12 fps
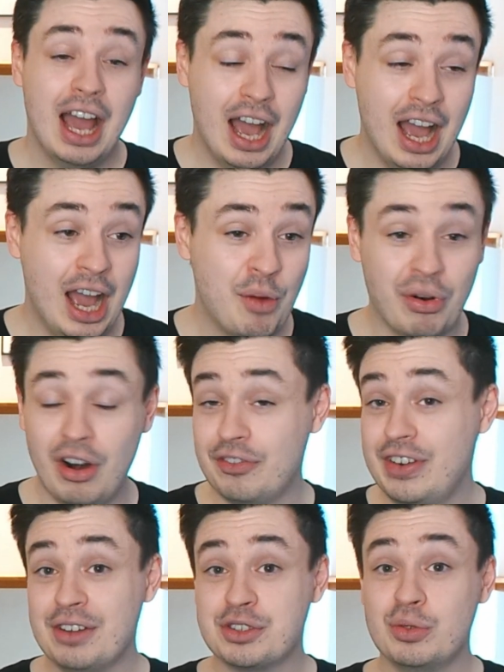Uh, we're off
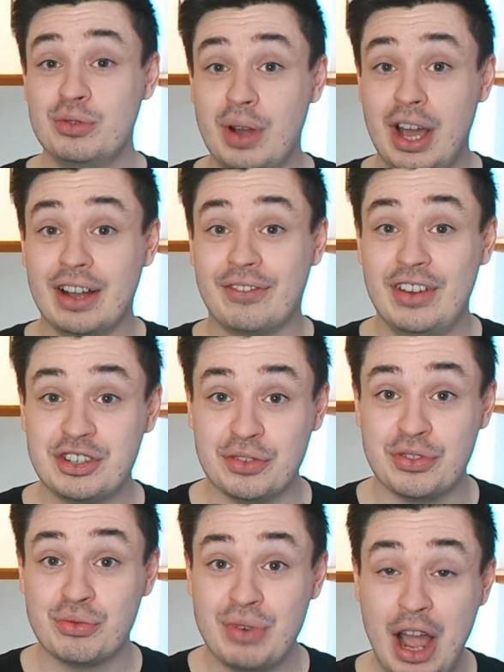now to uh, finish off
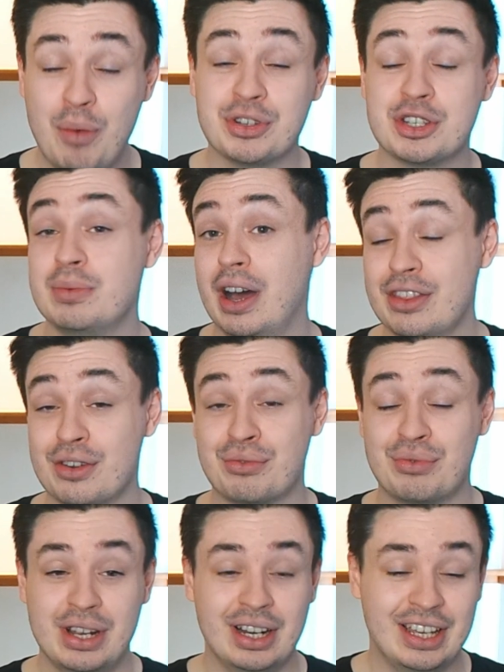the round with some other
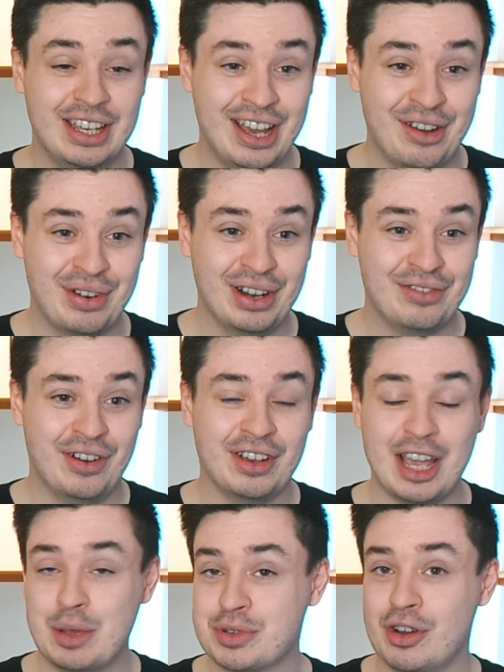really uh, really fun
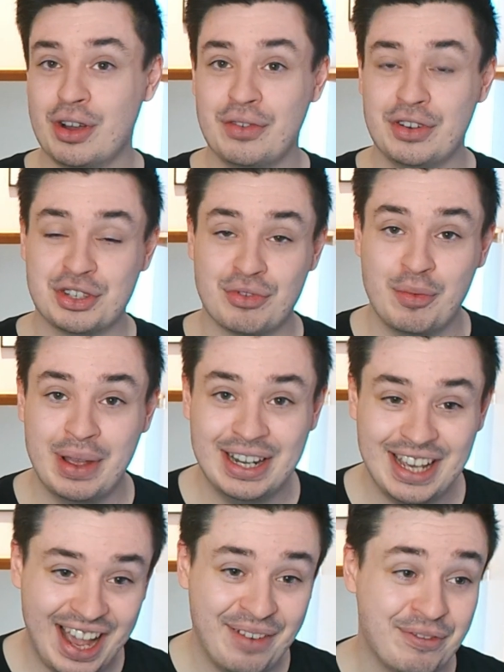games. Tonga versus
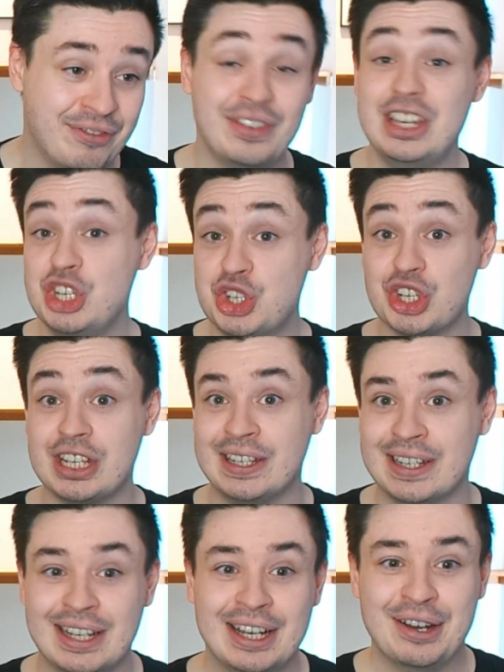Romania and
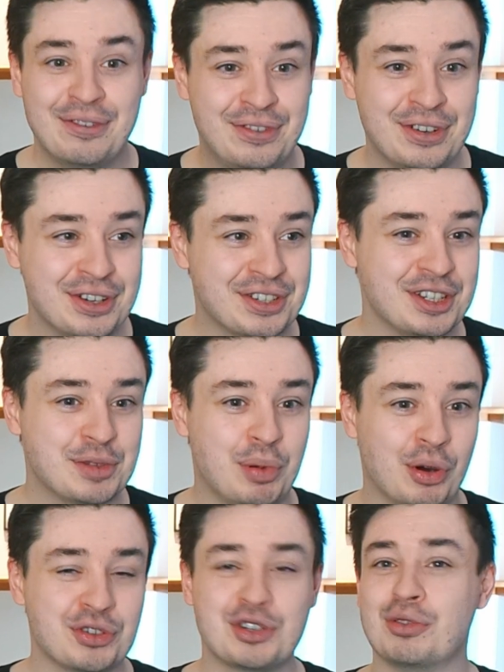Fiji versus
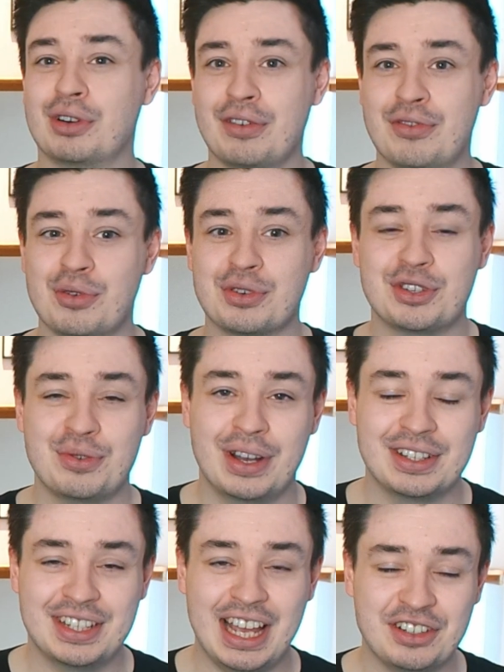Portugal. Looking forward to uh,
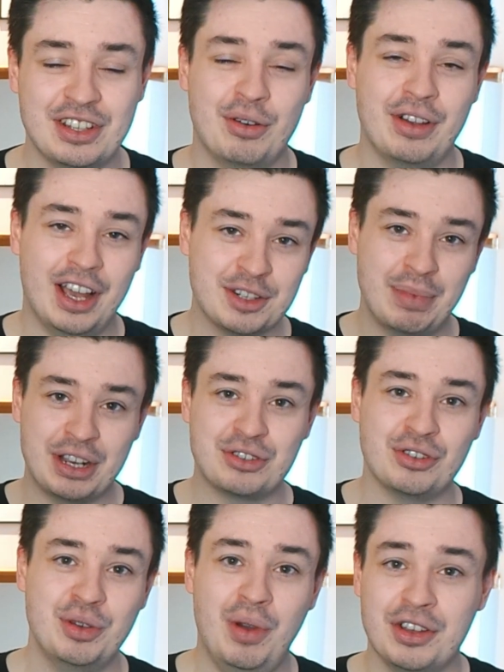to catch that one, guys. Make
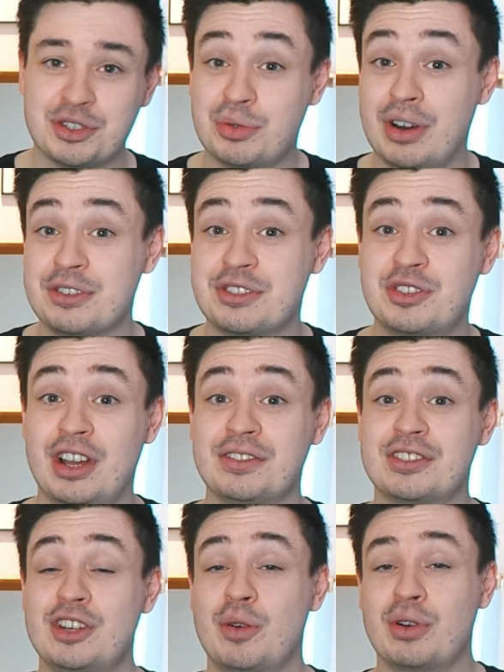sure you are subscribed to the channel
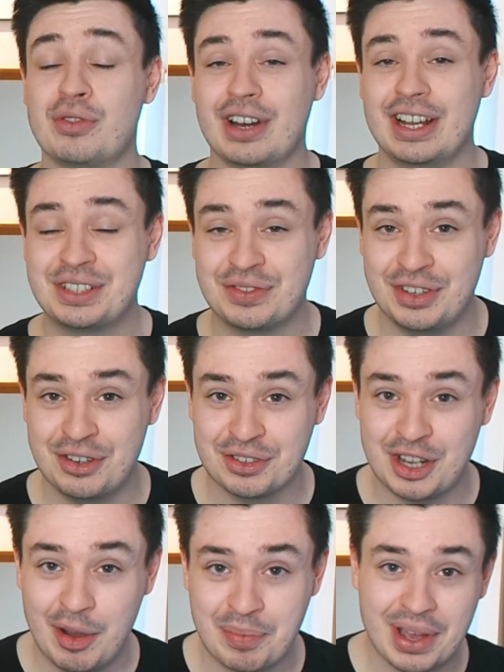to know when all the latest videos
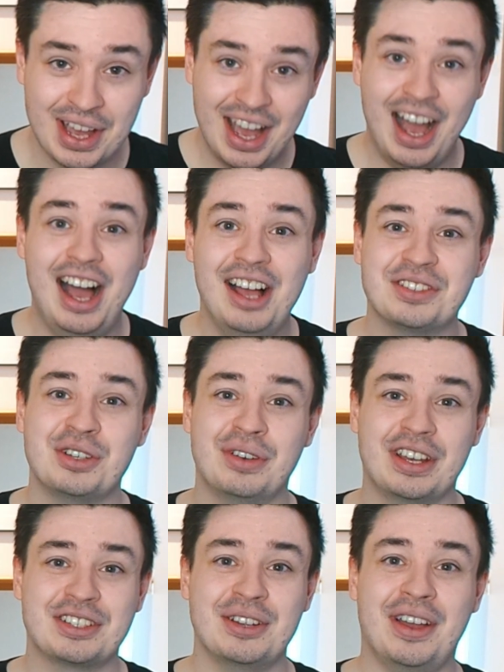go up. I'll see you all
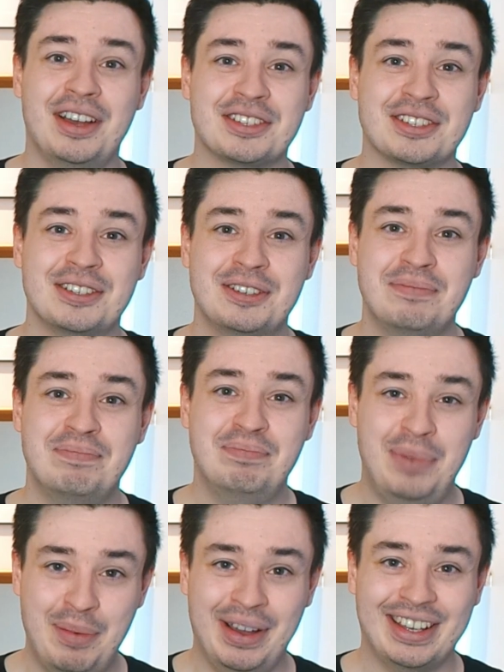next time, guys.
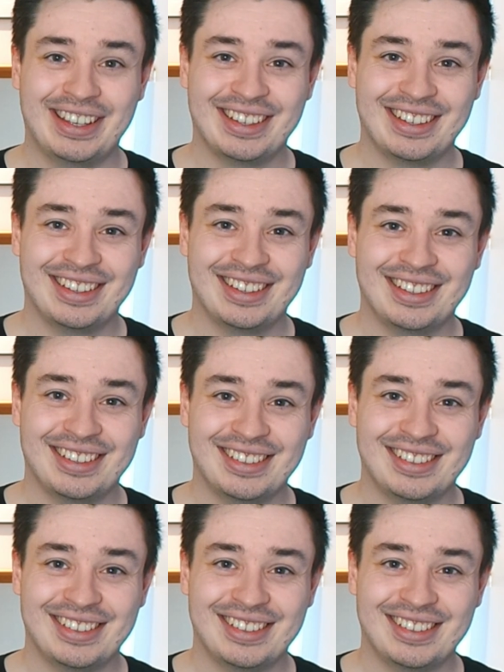Bye bye.